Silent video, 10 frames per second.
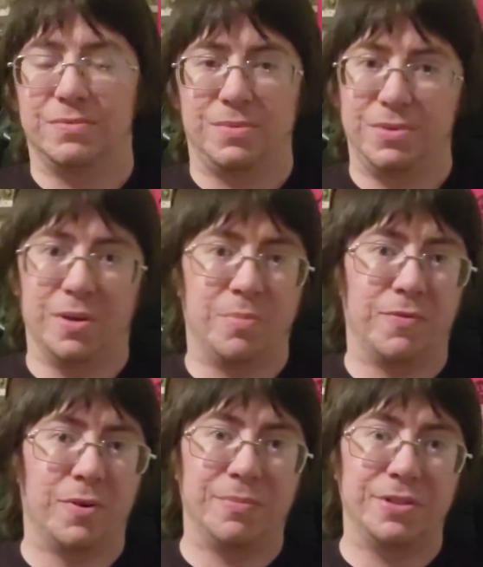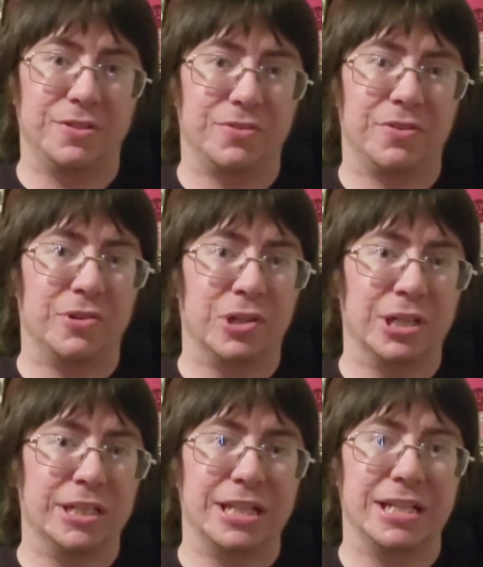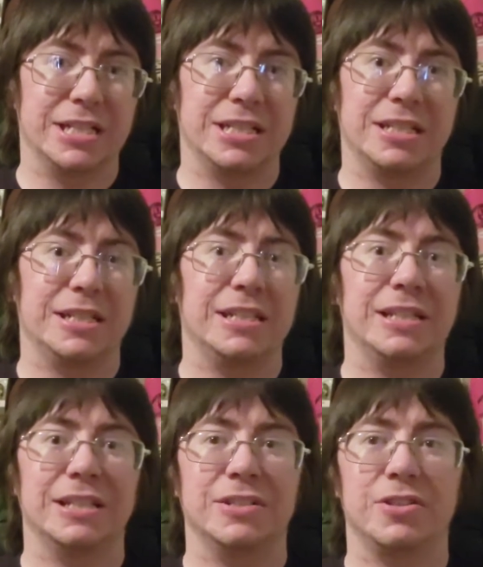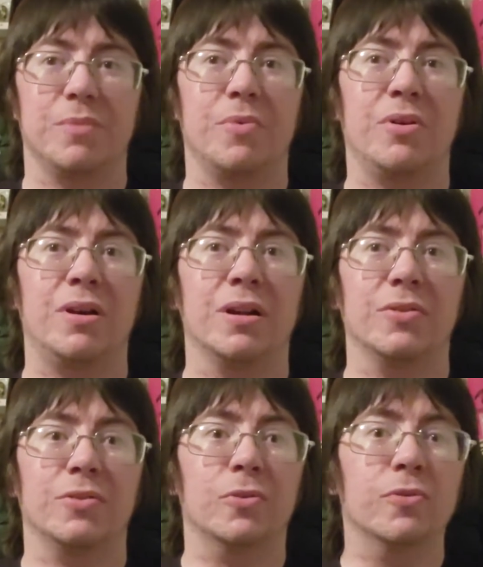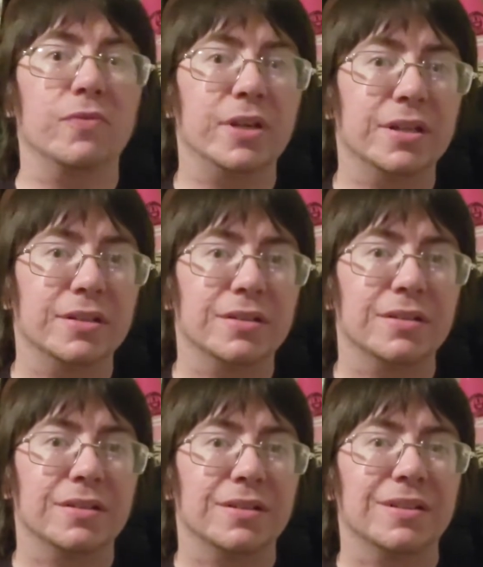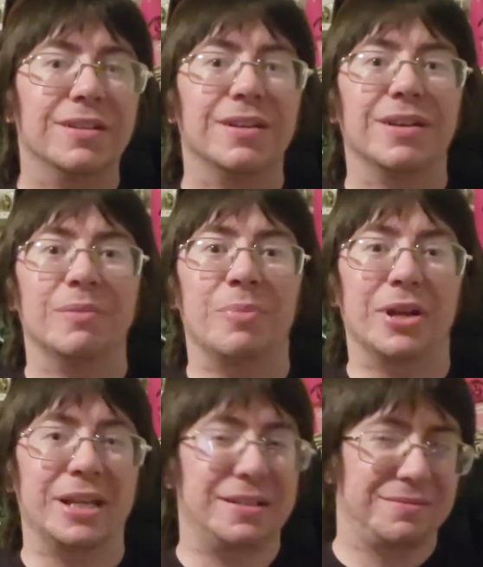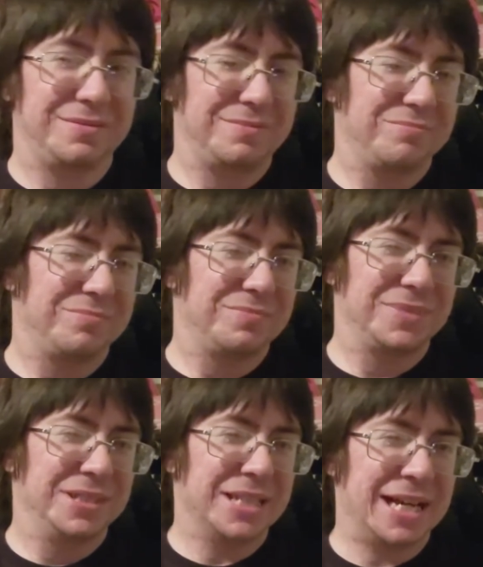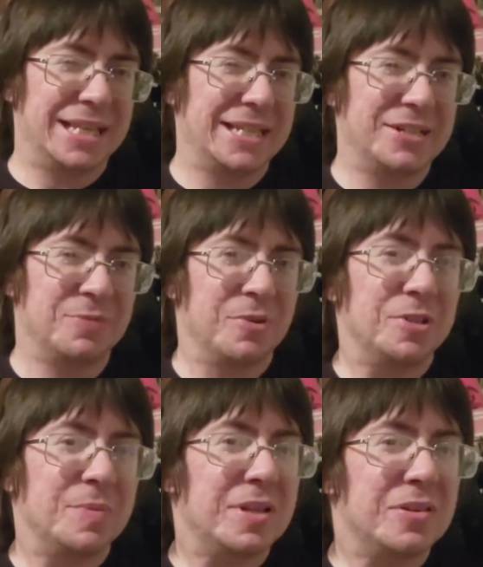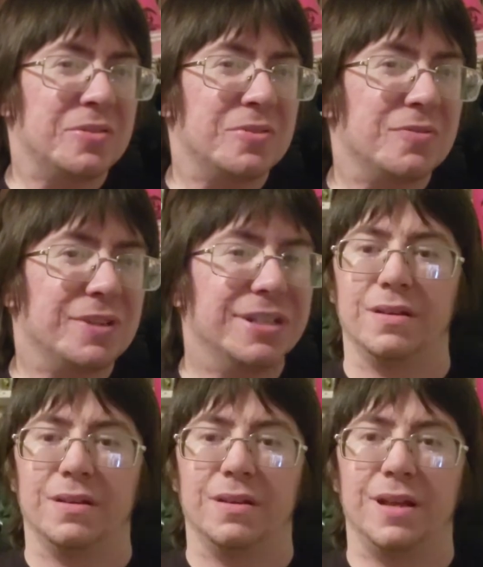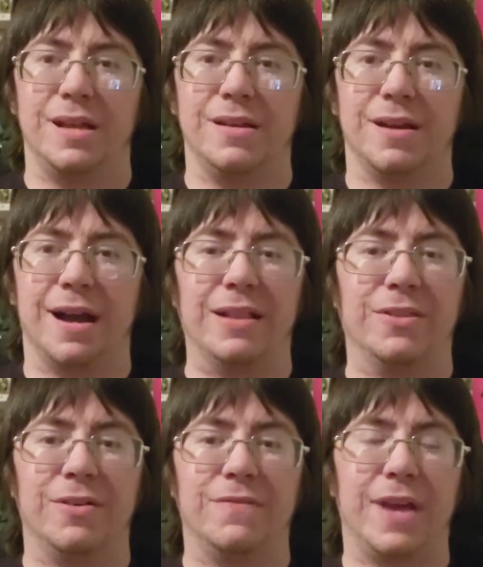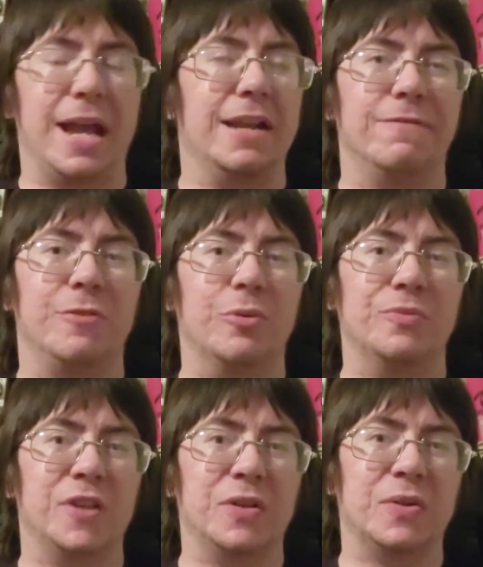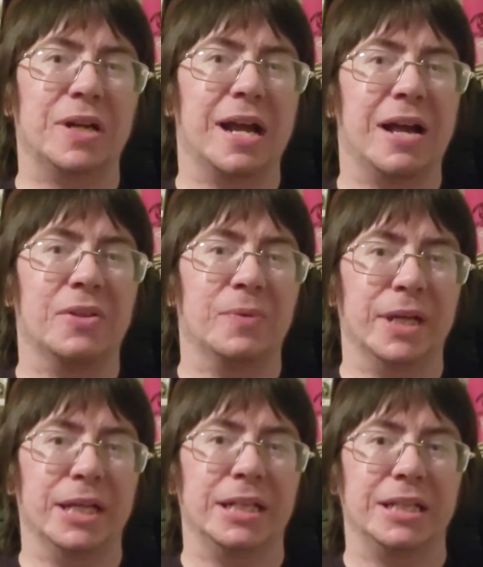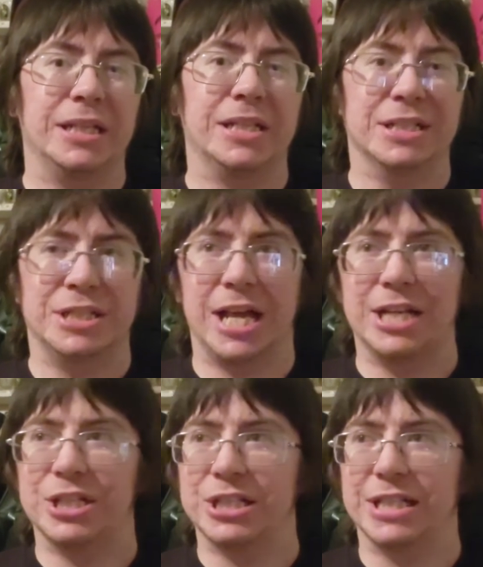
The performances are all good in this. Some are a little goofy, but like I think they're supposed to be a little goofy. And I love any film set during Halloween because that just